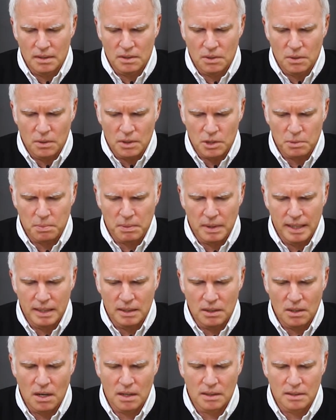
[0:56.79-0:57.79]
to
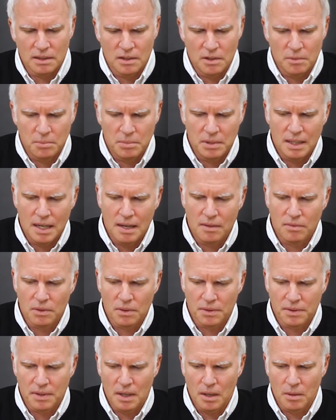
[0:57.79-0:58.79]
explain cognitive
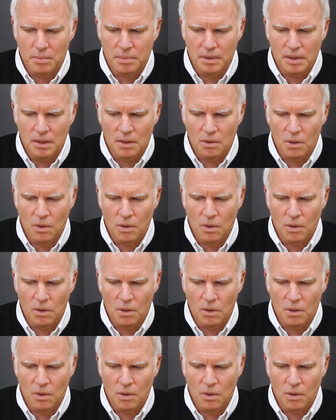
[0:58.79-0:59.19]
behavioral therapy,